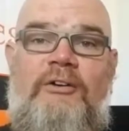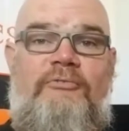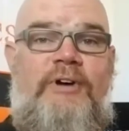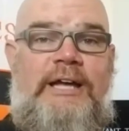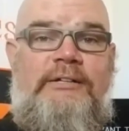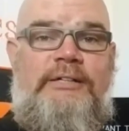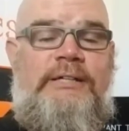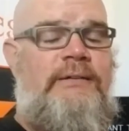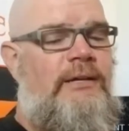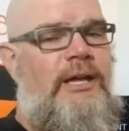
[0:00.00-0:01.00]

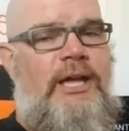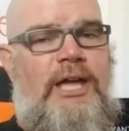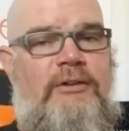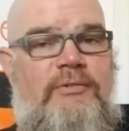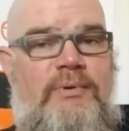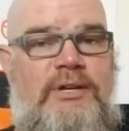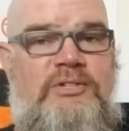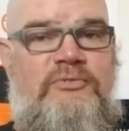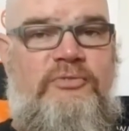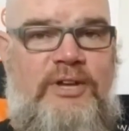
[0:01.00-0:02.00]
Finally,
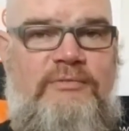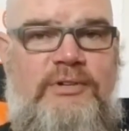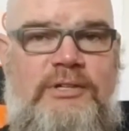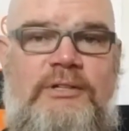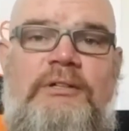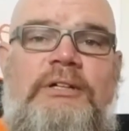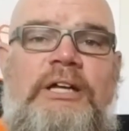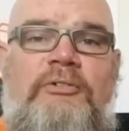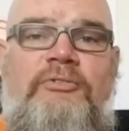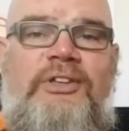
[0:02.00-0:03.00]
everybody's favorite
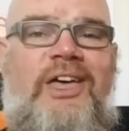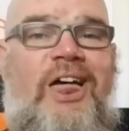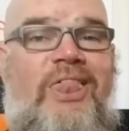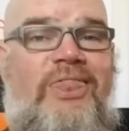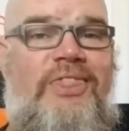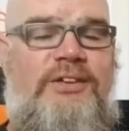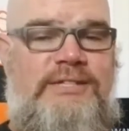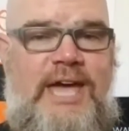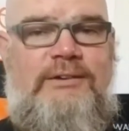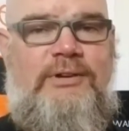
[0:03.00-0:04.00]
lift, the
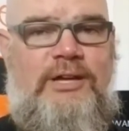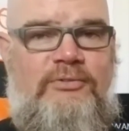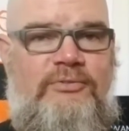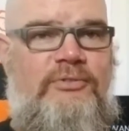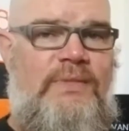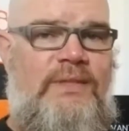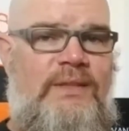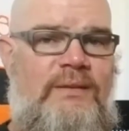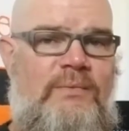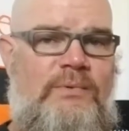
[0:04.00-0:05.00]
deadlift.
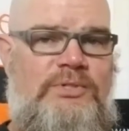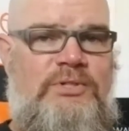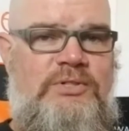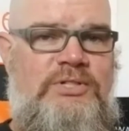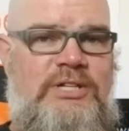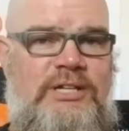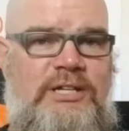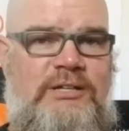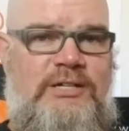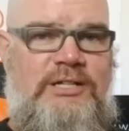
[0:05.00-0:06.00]
What you're going to see
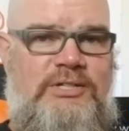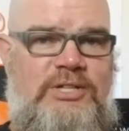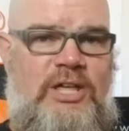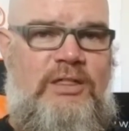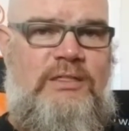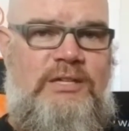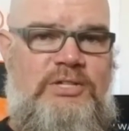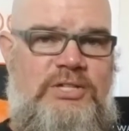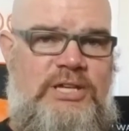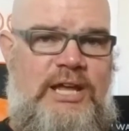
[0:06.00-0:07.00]
here is the
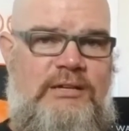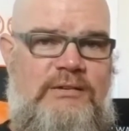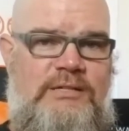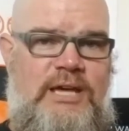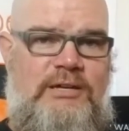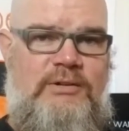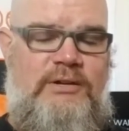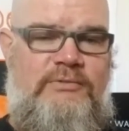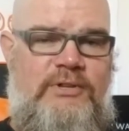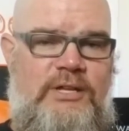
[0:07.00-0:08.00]
standard
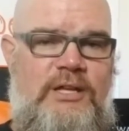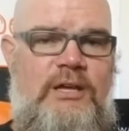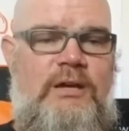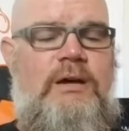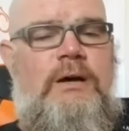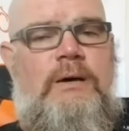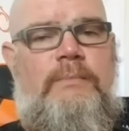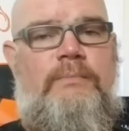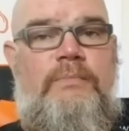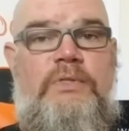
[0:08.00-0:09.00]
deadlift.
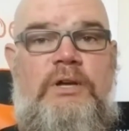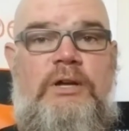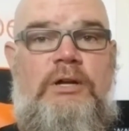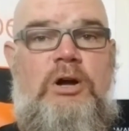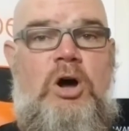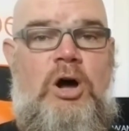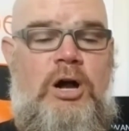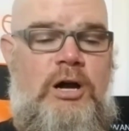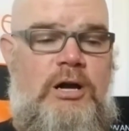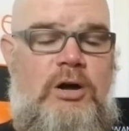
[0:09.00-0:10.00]
There
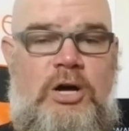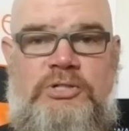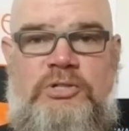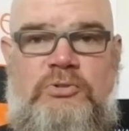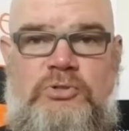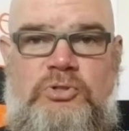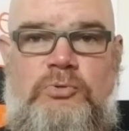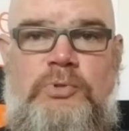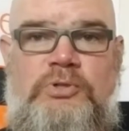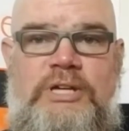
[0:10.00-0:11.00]
are also
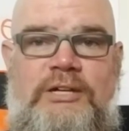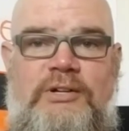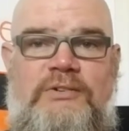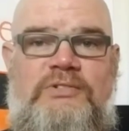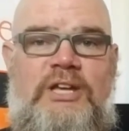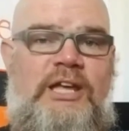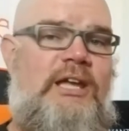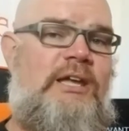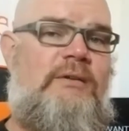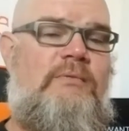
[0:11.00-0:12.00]
sumo deadlifts
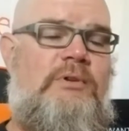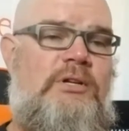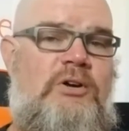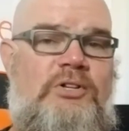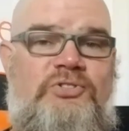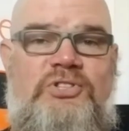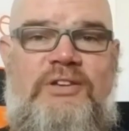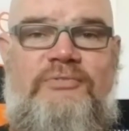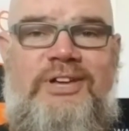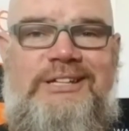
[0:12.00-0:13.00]
and what are called
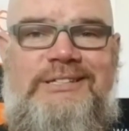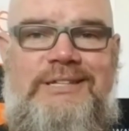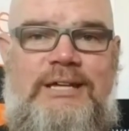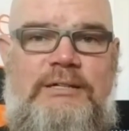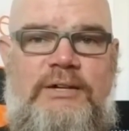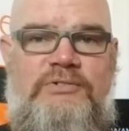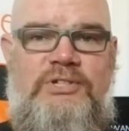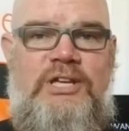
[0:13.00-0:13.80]
stiff leg deadlifts.